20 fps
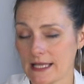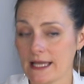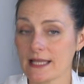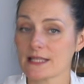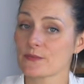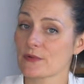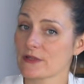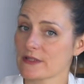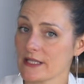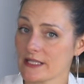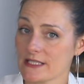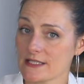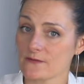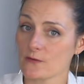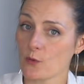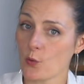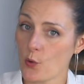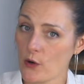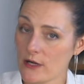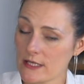And
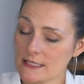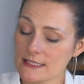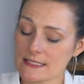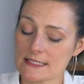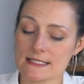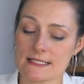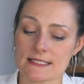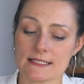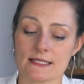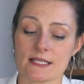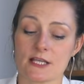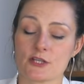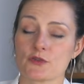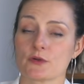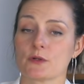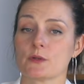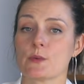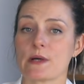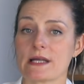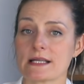protective oils and
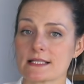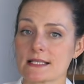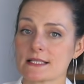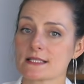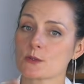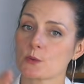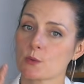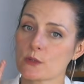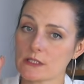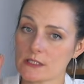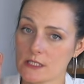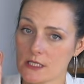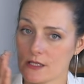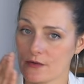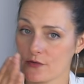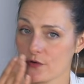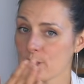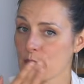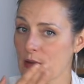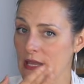natural waxes will
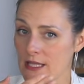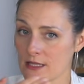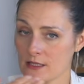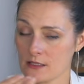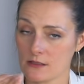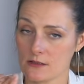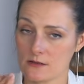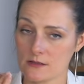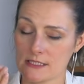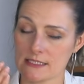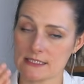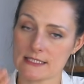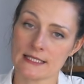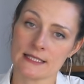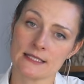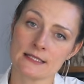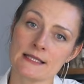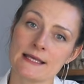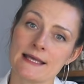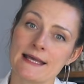remain on the
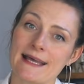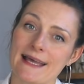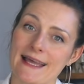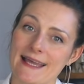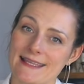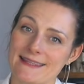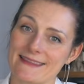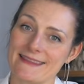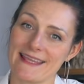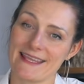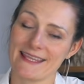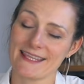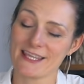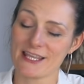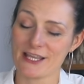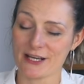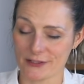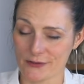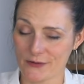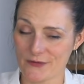skin and take
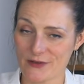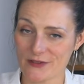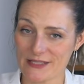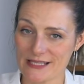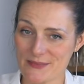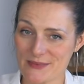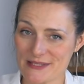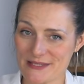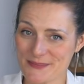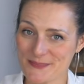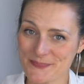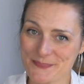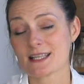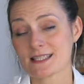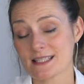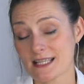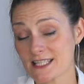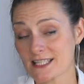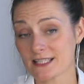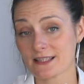care of your lips.
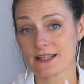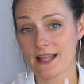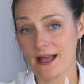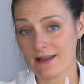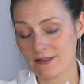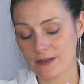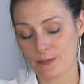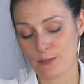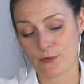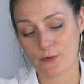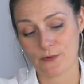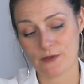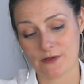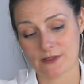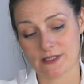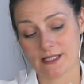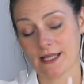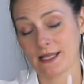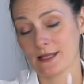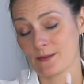Such a lovely
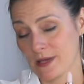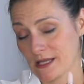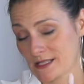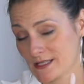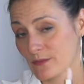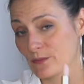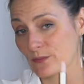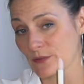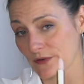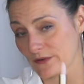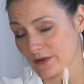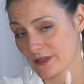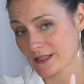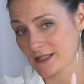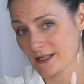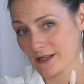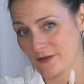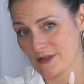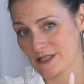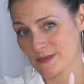product and makes a
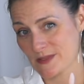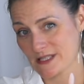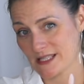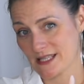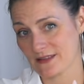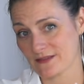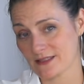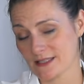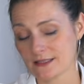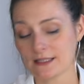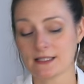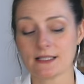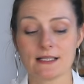perfect Christmas gift.